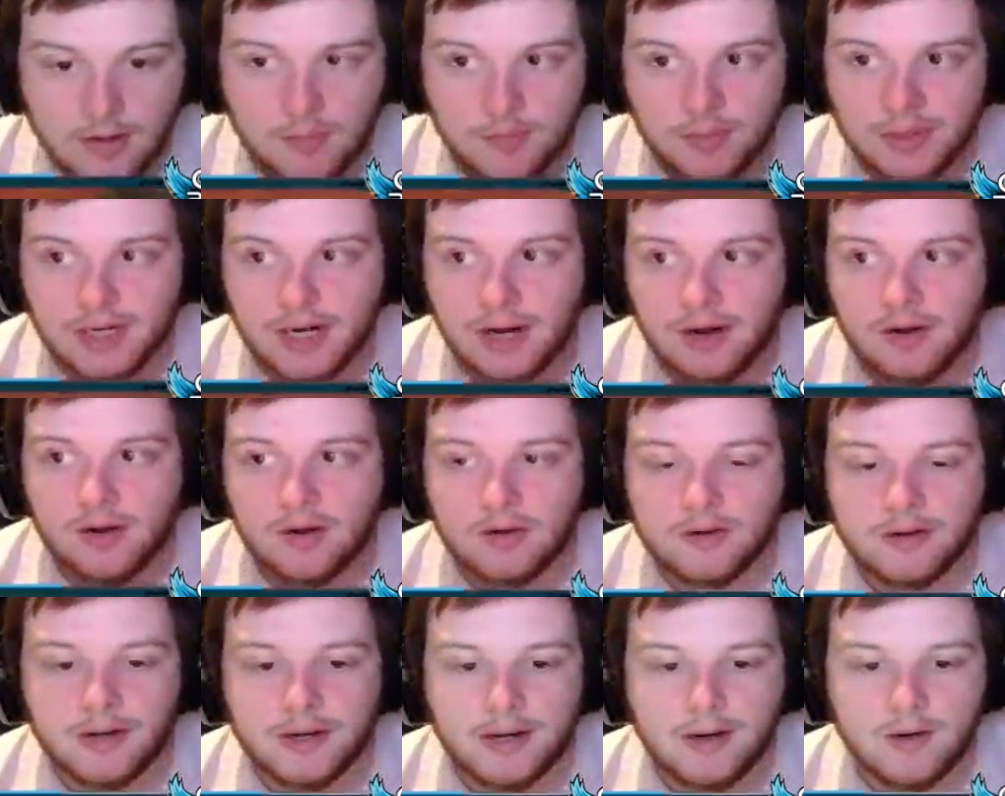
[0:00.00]
But I
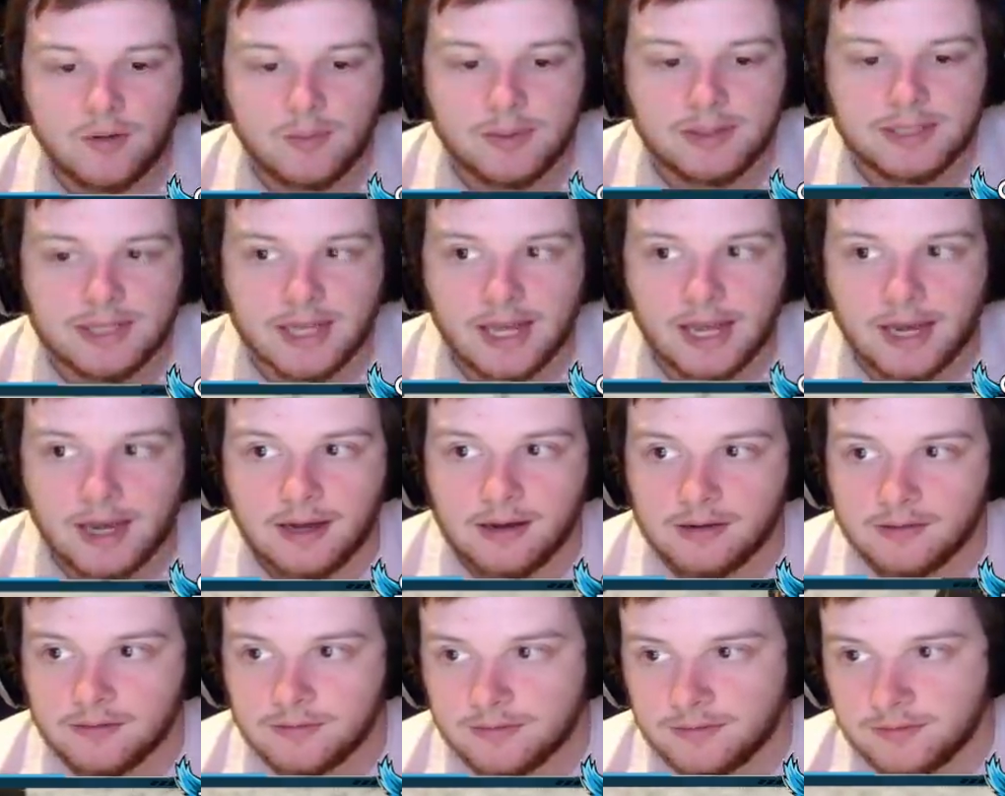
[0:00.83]
already almost
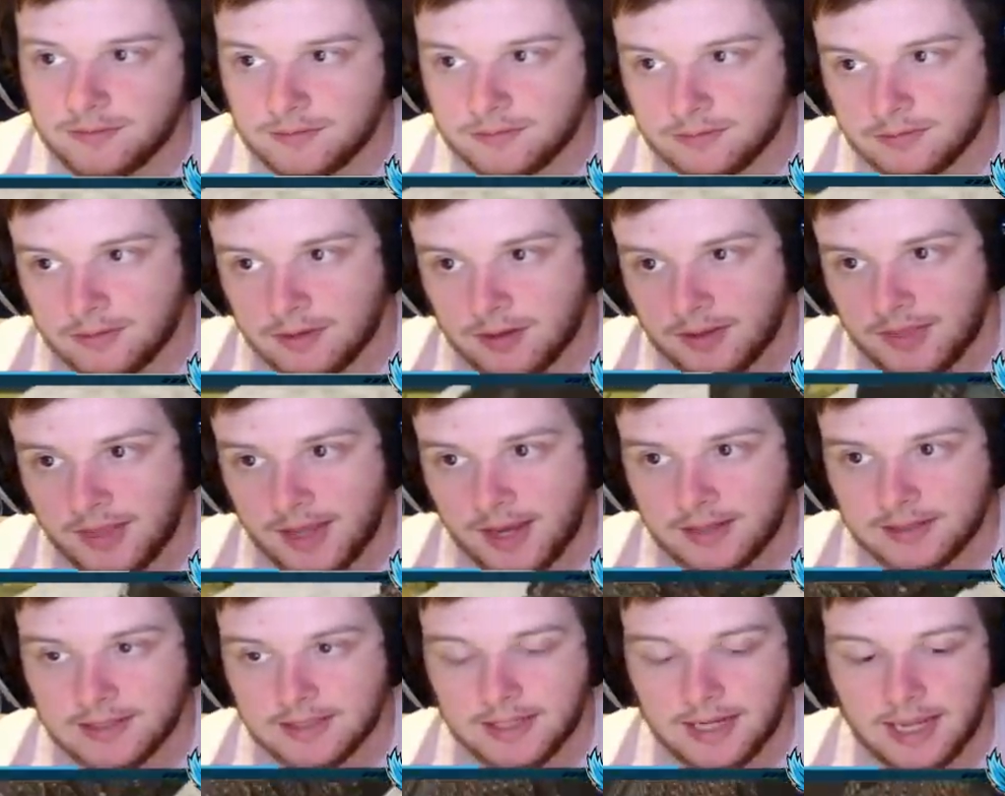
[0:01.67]
have
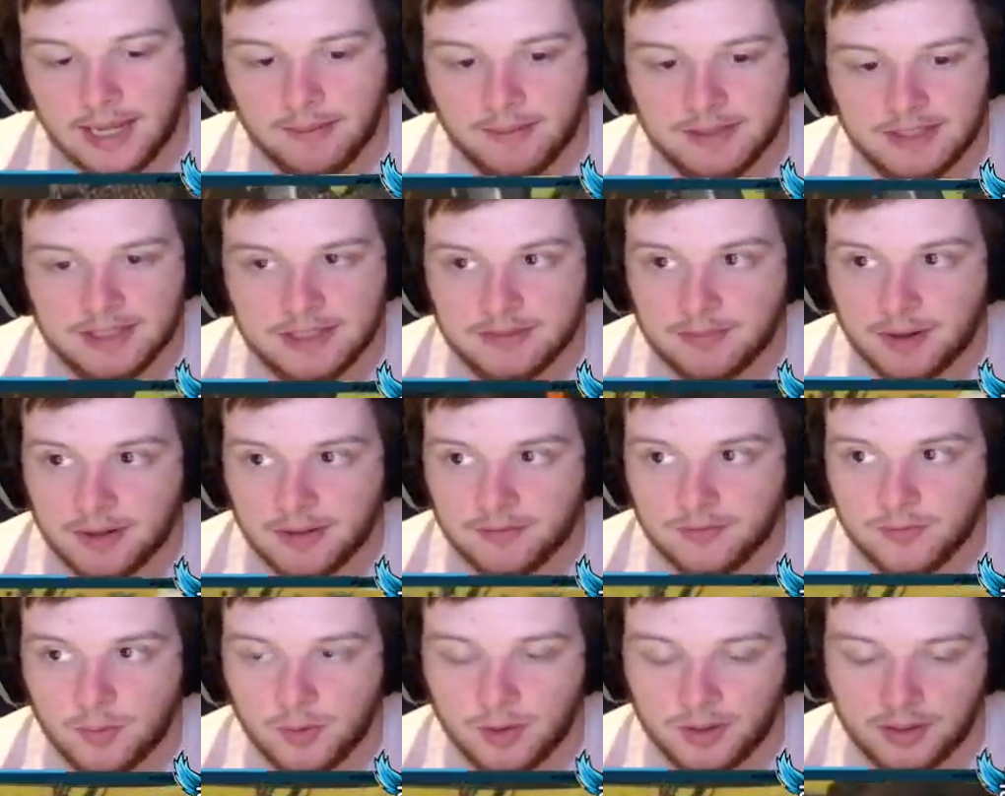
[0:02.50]
1,000 damage just by
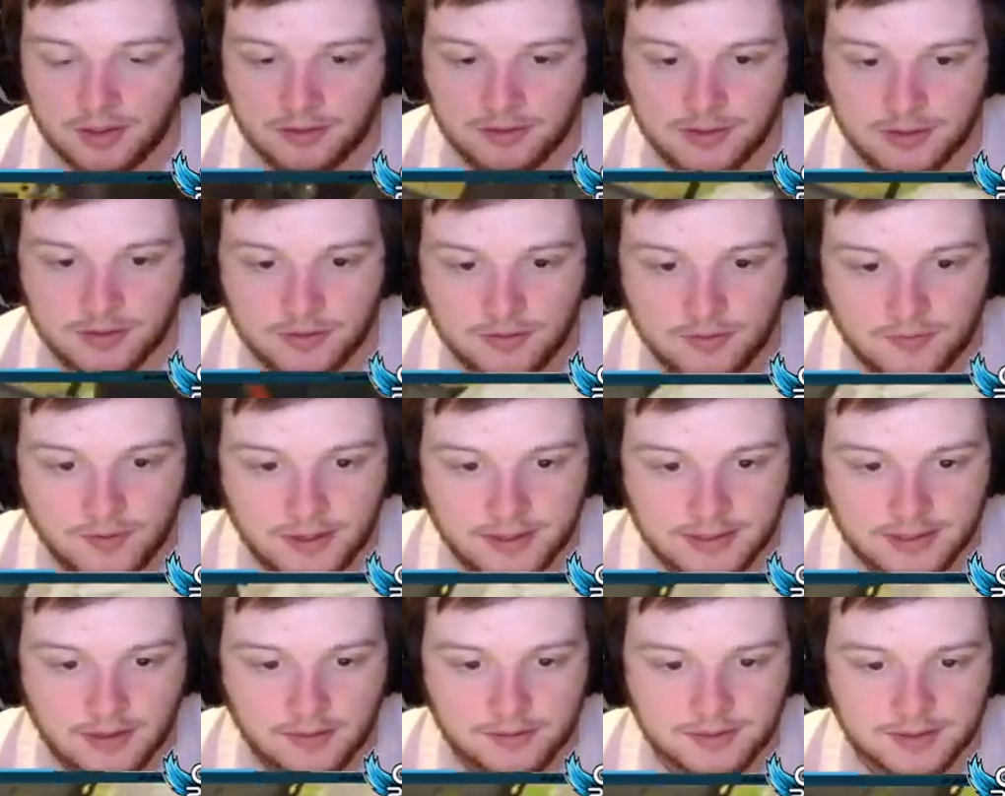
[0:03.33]
the 4 kills, the 2
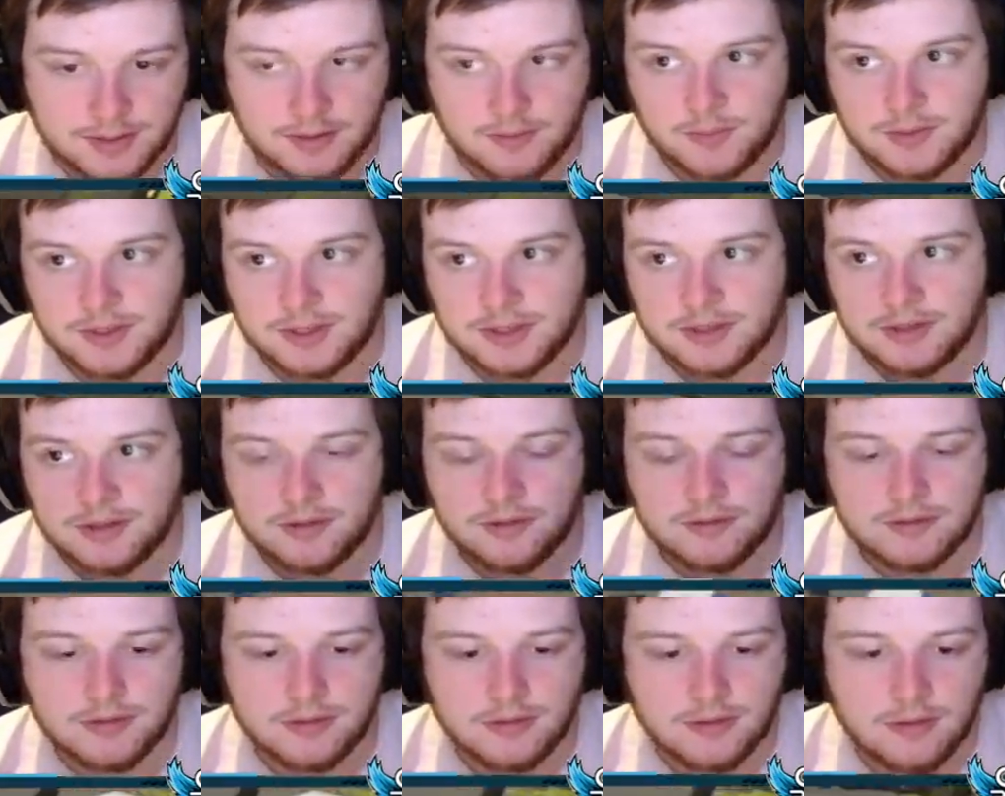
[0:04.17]
fights I was in, which is
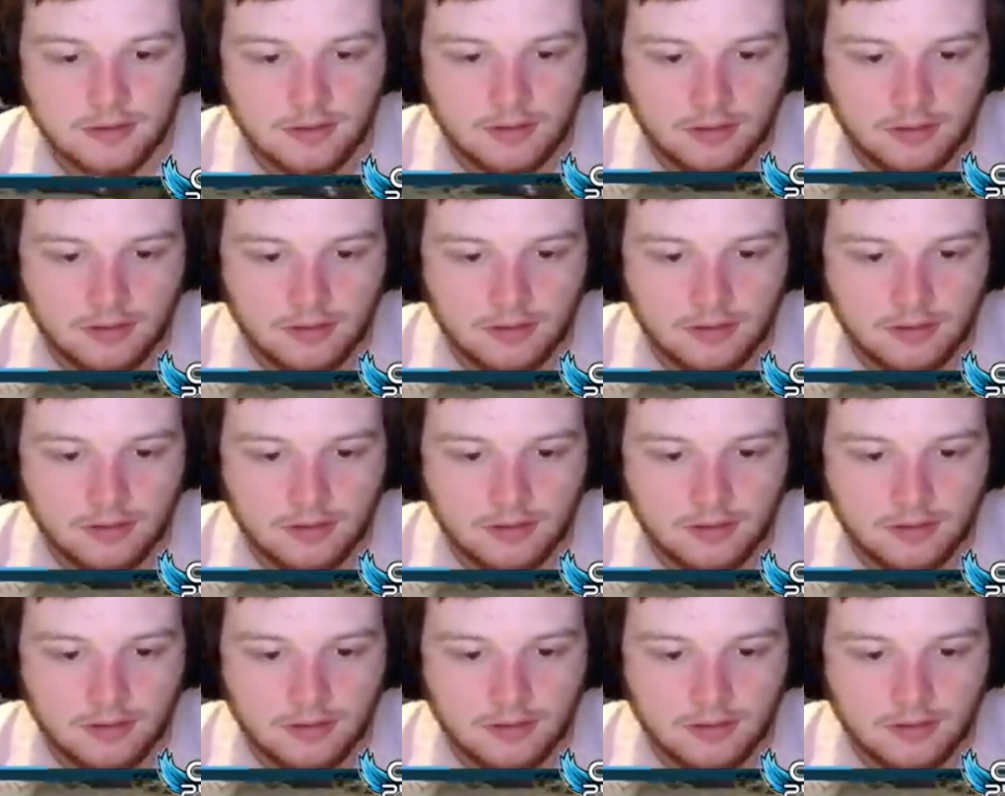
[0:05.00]
huge.